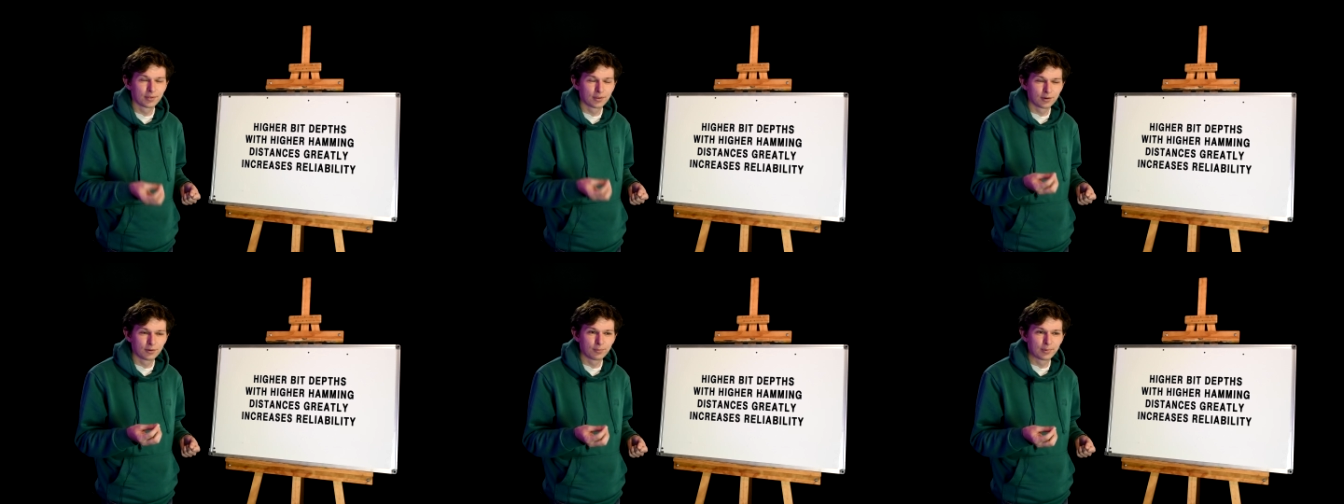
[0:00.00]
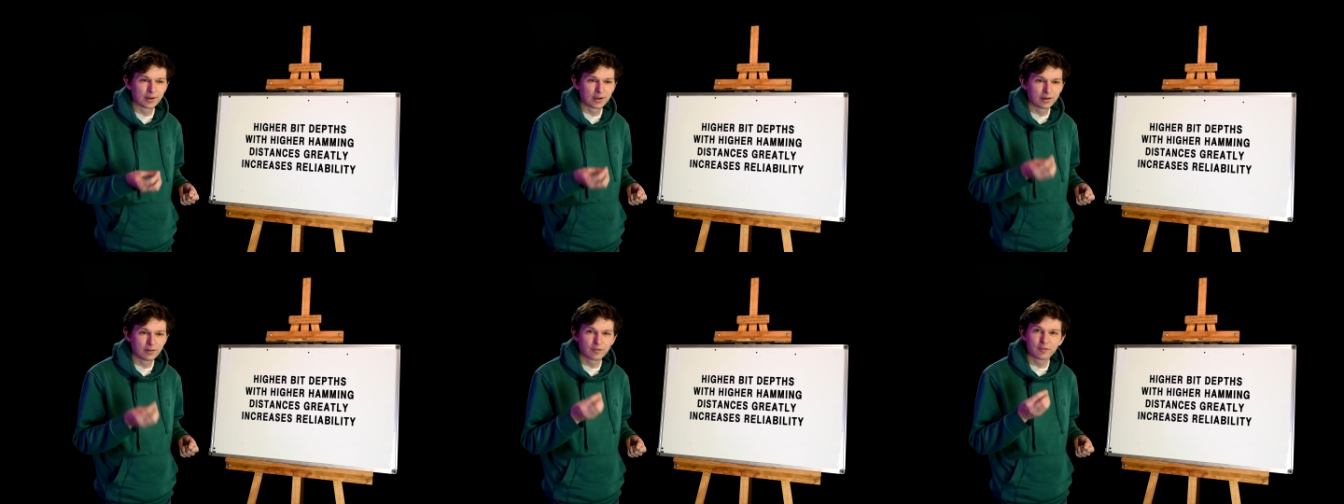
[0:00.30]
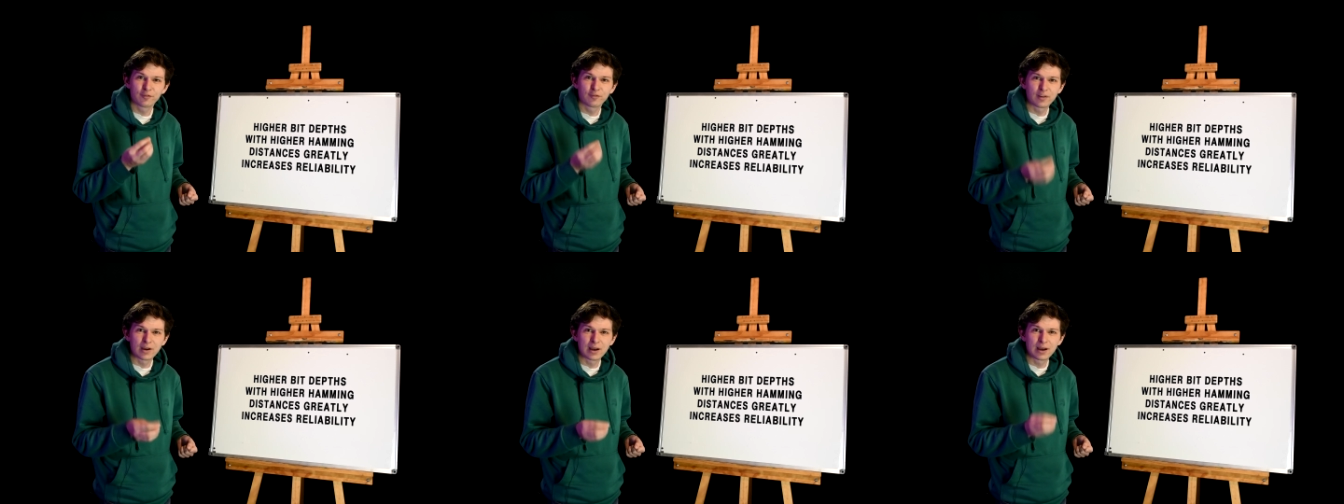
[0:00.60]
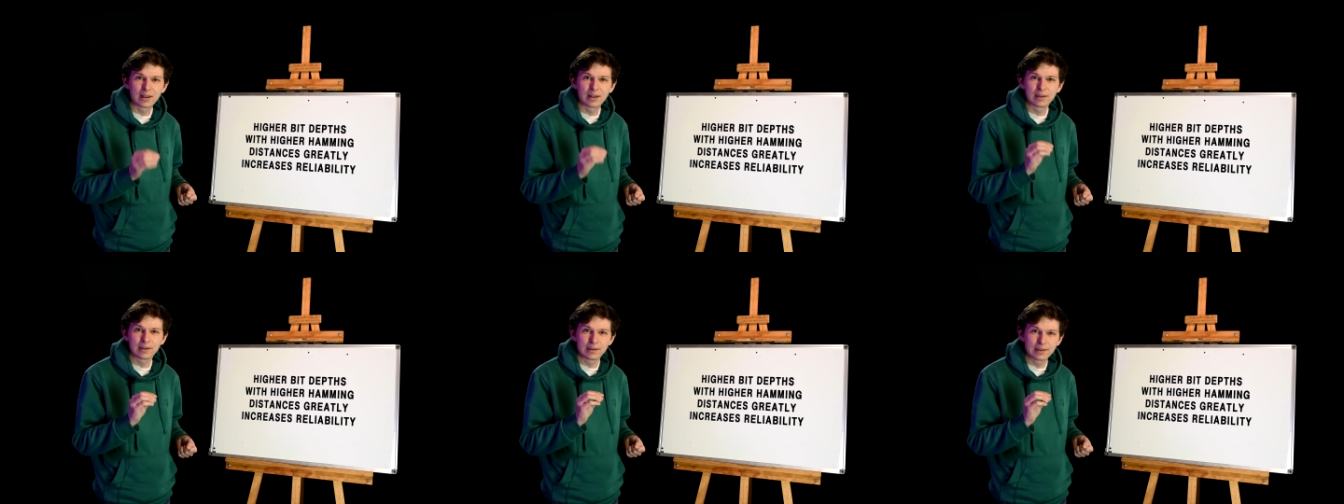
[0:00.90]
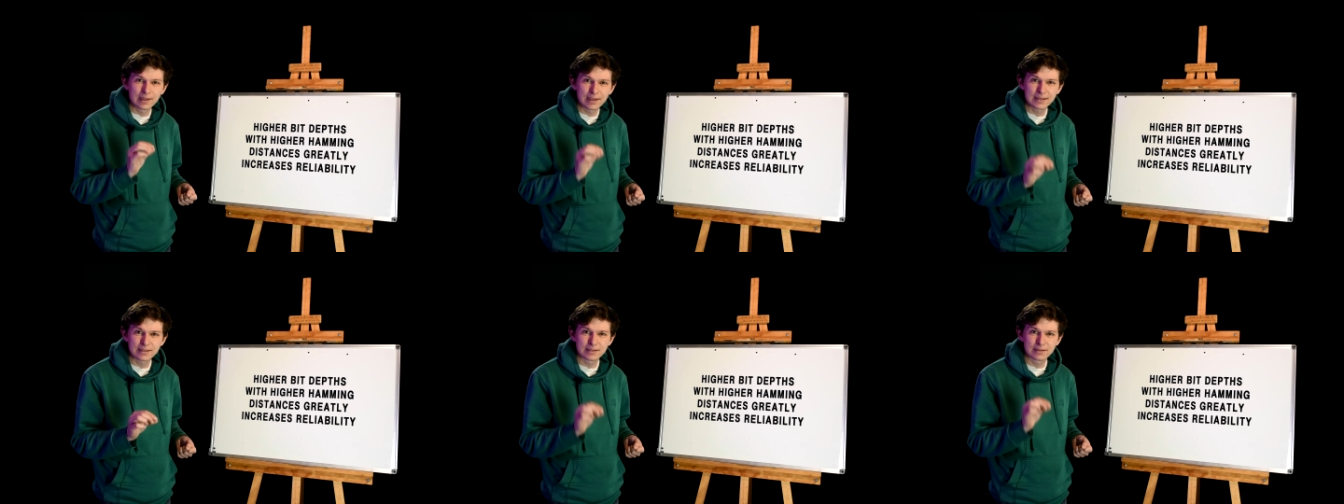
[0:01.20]
There'll be far
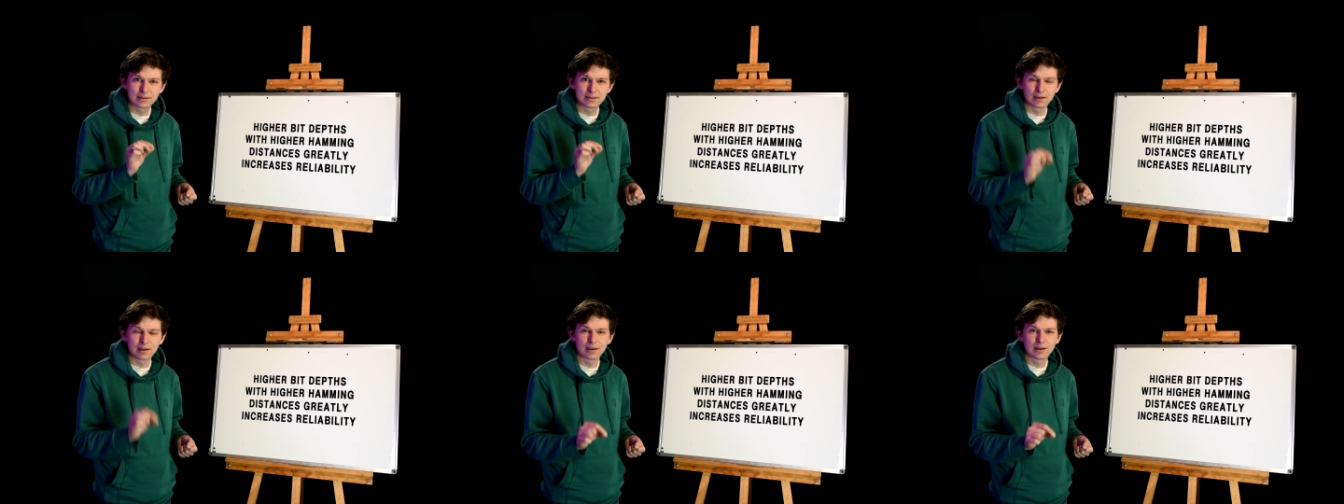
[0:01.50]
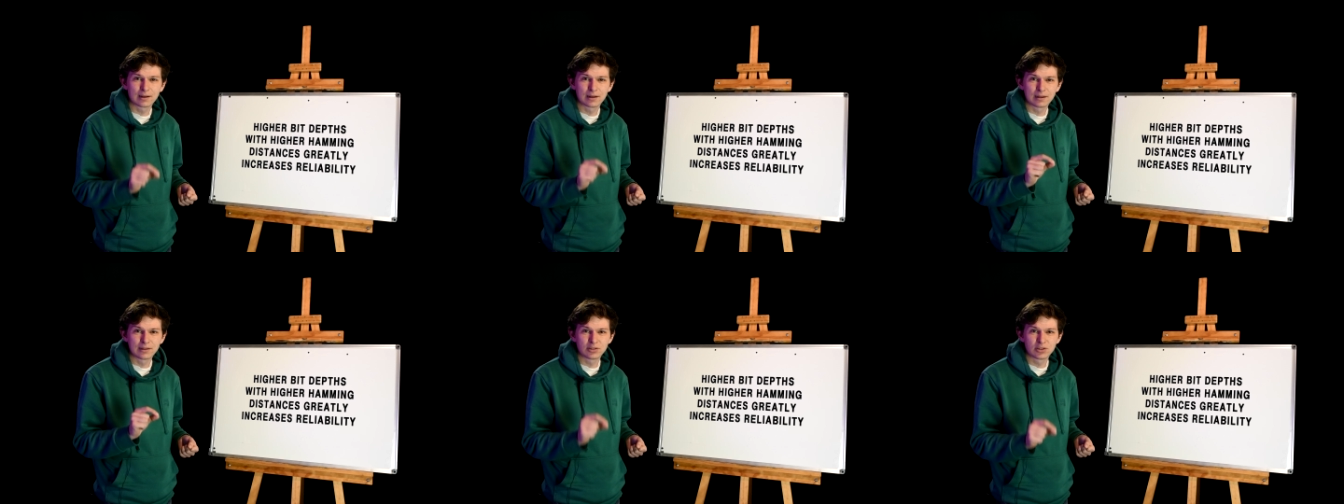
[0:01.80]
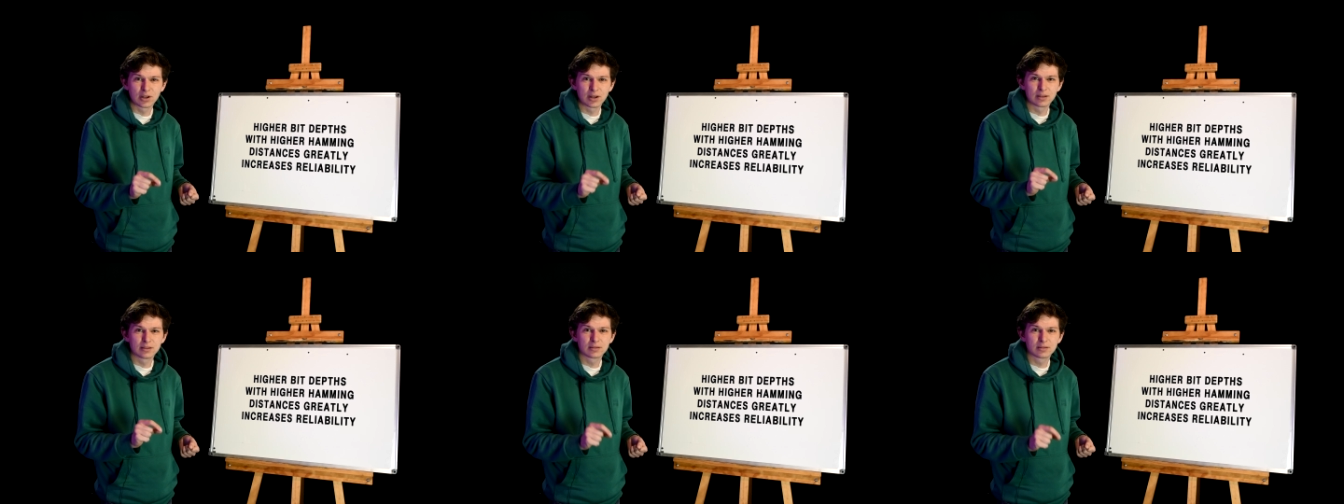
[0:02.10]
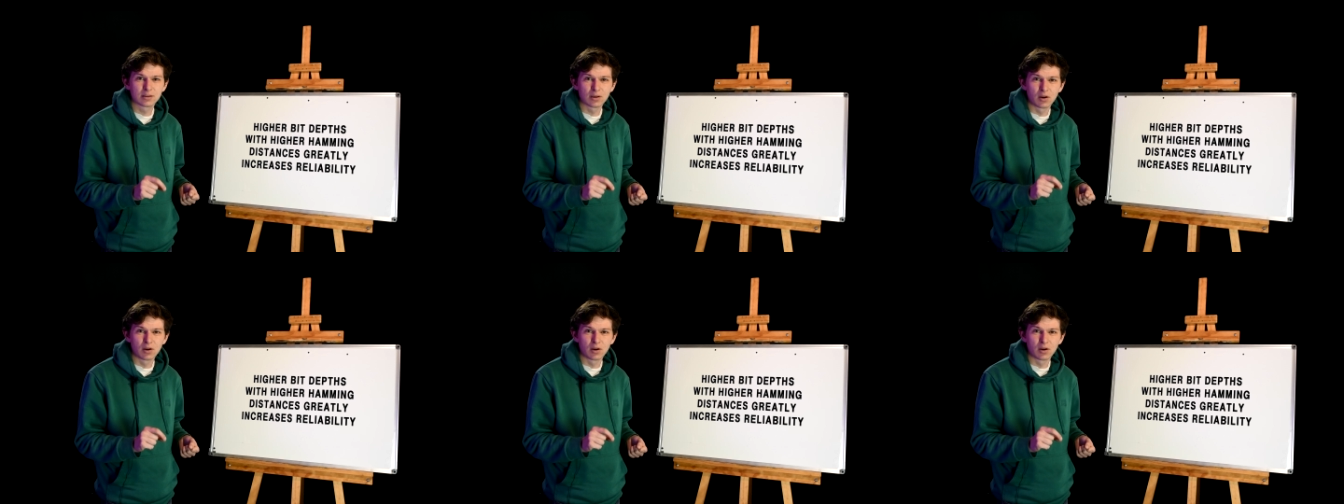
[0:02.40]
less likely chance